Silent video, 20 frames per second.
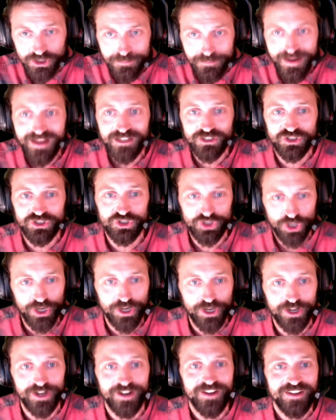to make
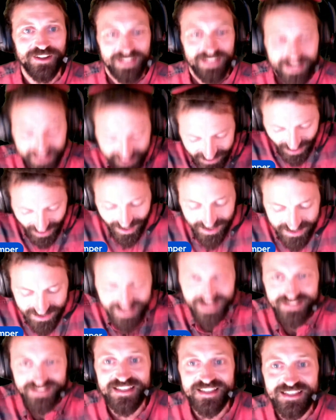sure, like, does
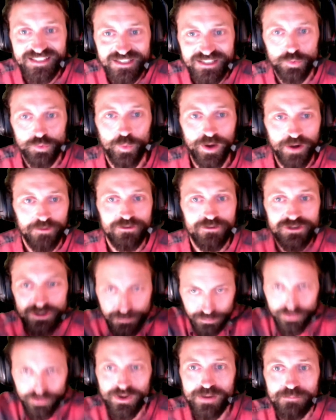this, this is where the
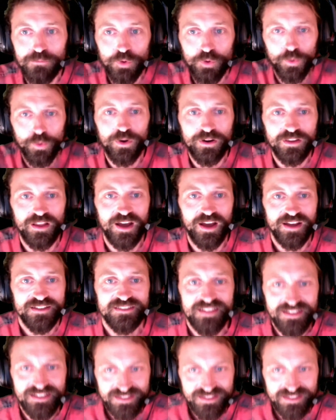Supreme Court lies.